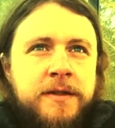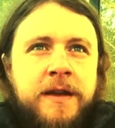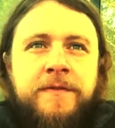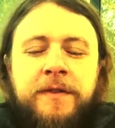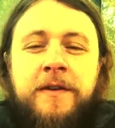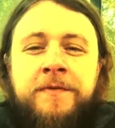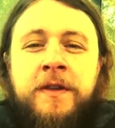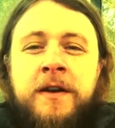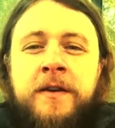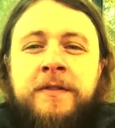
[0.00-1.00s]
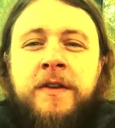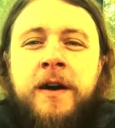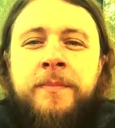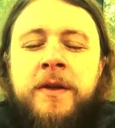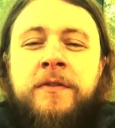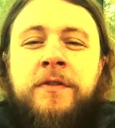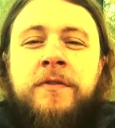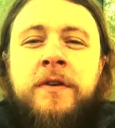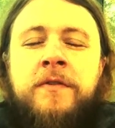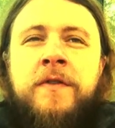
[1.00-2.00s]
They've lifted us up
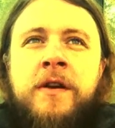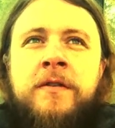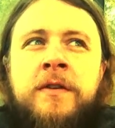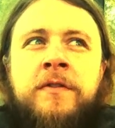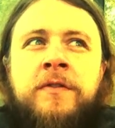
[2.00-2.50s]
into their very